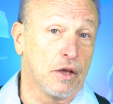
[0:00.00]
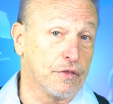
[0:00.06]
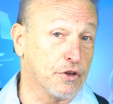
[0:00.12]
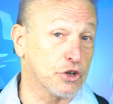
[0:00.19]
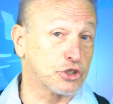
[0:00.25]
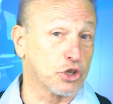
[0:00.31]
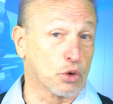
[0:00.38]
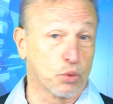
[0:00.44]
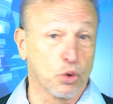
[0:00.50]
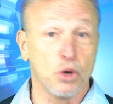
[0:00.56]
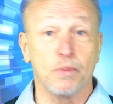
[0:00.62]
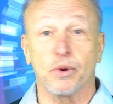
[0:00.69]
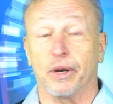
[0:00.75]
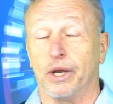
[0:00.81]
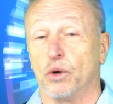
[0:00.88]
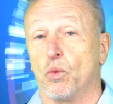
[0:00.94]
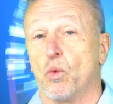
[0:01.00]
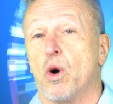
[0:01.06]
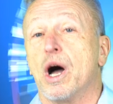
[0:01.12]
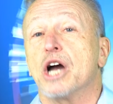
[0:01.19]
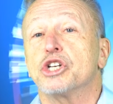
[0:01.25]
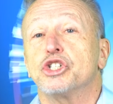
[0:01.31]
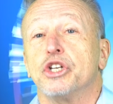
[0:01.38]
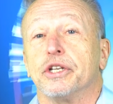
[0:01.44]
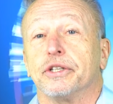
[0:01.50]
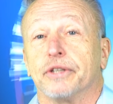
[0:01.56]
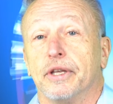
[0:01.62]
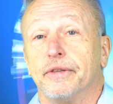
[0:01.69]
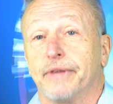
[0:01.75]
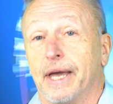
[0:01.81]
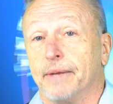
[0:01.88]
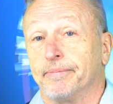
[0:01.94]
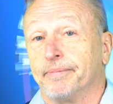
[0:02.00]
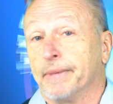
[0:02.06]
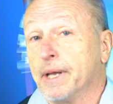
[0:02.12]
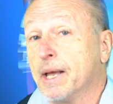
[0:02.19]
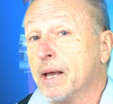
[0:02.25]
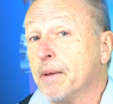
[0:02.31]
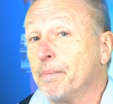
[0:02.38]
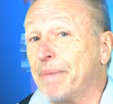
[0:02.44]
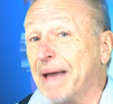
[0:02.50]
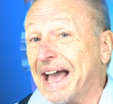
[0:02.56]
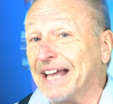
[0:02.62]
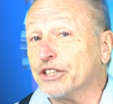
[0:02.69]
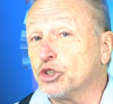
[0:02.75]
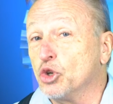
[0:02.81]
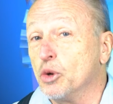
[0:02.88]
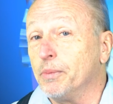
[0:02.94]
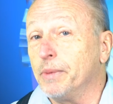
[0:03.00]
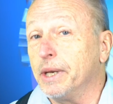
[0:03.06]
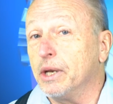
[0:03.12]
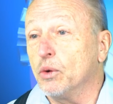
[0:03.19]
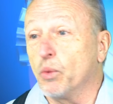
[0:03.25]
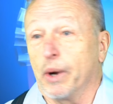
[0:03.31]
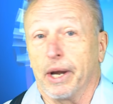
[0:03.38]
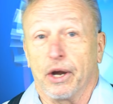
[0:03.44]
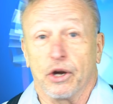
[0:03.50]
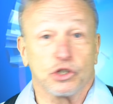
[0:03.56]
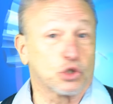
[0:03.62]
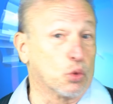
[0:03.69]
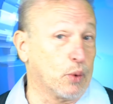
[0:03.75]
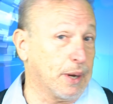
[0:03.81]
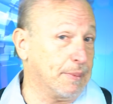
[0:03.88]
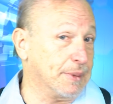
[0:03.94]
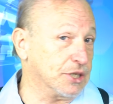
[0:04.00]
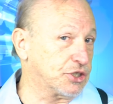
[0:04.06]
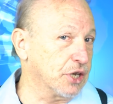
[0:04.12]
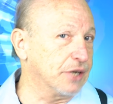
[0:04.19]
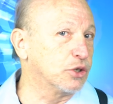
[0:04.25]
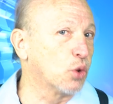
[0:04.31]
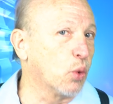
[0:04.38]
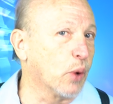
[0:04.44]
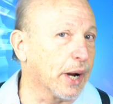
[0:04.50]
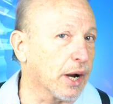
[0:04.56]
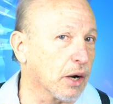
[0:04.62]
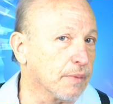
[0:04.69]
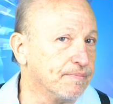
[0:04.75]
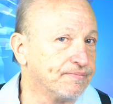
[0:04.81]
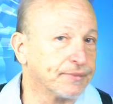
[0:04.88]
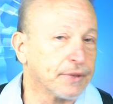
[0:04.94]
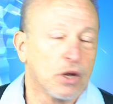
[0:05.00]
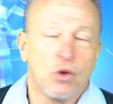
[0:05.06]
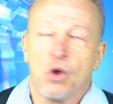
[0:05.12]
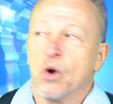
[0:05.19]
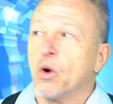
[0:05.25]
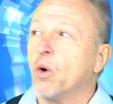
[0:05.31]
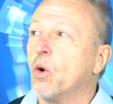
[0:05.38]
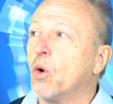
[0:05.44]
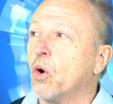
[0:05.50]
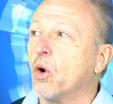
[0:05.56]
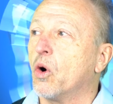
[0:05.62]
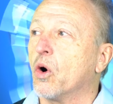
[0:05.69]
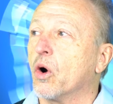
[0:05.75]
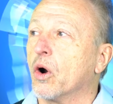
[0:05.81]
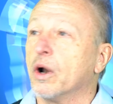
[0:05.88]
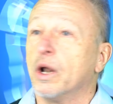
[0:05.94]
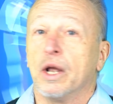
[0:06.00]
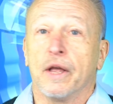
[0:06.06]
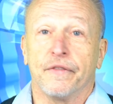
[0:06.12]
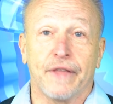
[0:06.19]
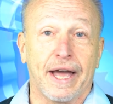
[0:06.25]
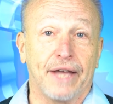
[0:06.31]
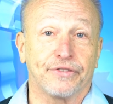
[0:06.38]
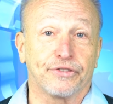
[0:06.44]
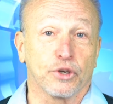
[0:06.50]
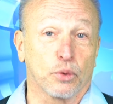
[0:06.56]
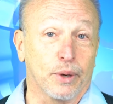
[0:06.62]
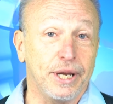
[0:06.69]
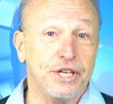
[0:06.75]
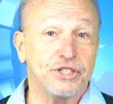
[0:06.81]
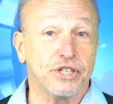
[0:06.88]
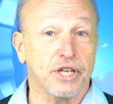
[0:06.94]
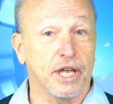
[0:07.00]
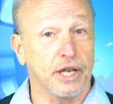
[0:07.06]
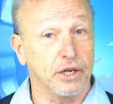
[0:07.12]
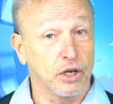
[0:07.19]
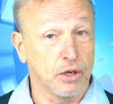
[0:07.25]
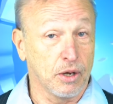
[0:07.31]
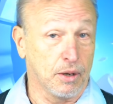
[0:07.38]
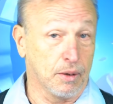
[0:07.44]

there's a rumor in Washington that Pat Toomey wears women's underwear, or that the reason